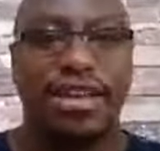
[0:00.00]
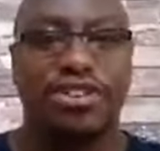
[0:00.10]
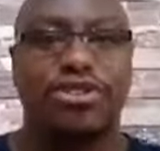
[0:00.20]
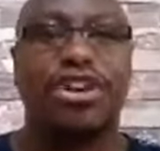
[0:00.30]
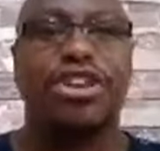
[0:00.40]

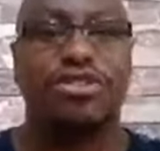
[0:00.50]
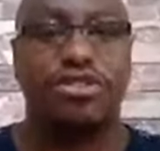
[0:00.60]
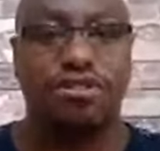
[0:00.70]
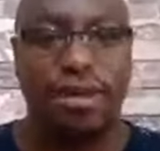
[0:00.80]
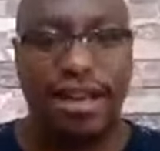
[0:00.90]
So thank you
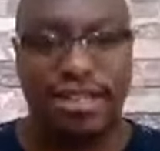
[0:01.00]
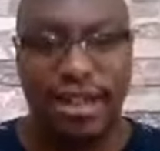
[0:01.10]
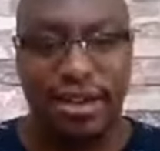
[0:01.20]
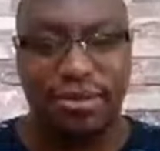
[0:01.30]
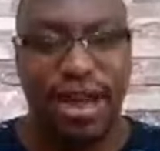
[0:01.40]
so much.
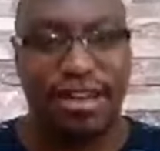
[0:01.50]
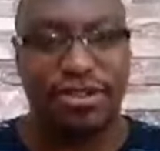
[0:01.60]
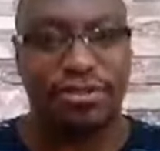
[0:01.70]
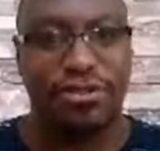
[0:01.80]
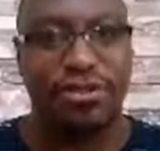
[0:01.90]
I would ask
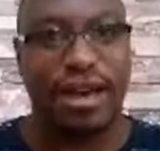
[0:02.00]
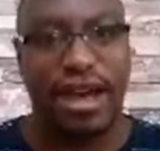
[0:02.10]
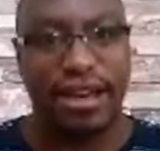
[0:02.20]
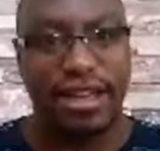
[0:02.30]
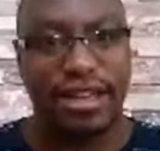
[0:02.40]
of you
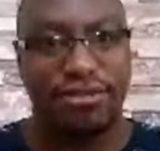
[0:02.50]
kindly,